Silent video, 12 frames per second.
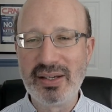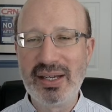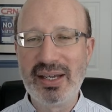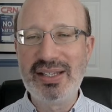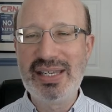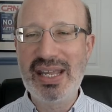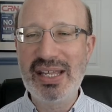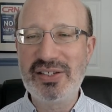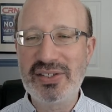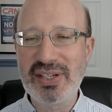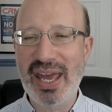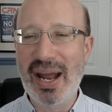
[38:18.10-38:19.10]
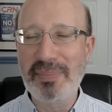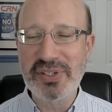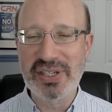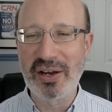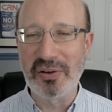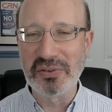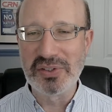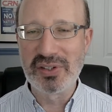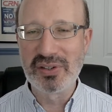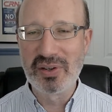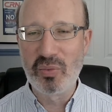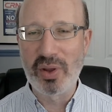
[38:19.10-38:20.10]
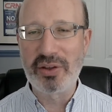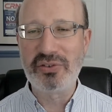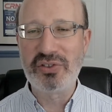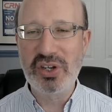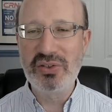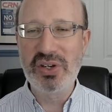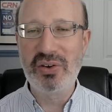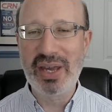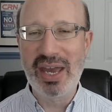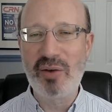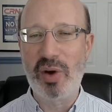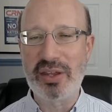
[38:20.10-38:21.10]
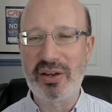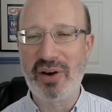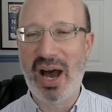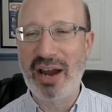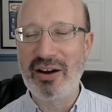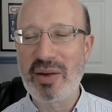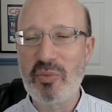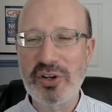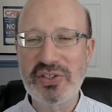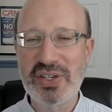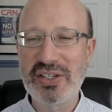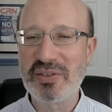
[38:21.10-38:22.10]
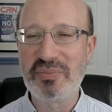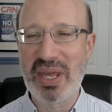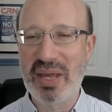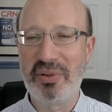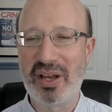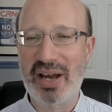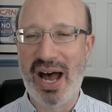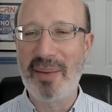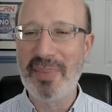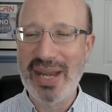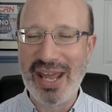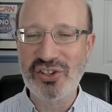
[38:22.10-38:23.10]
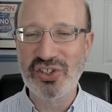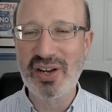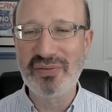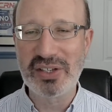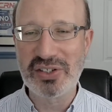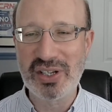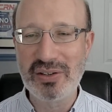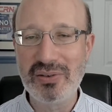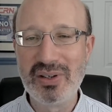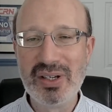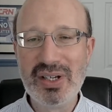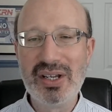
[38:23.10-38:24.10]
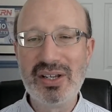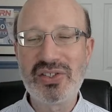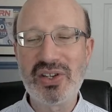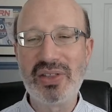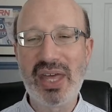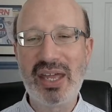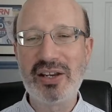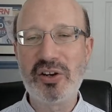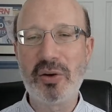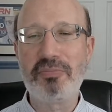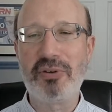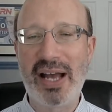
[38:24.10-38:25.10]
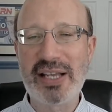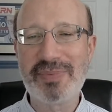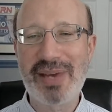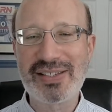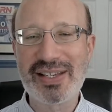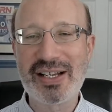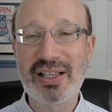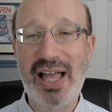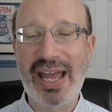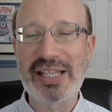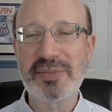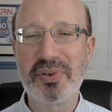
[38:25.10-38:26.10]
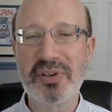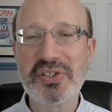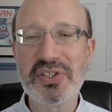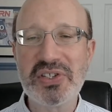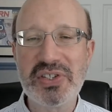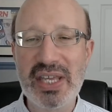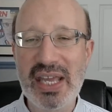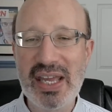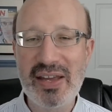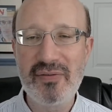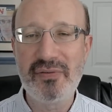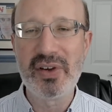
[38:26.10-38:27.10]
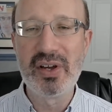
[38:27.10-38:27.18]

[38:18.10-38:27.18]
needs to get upskilled, whether it's you doing it, whether you're hiring more seasoned people, a combination of the two, so that your prospects and clients perceive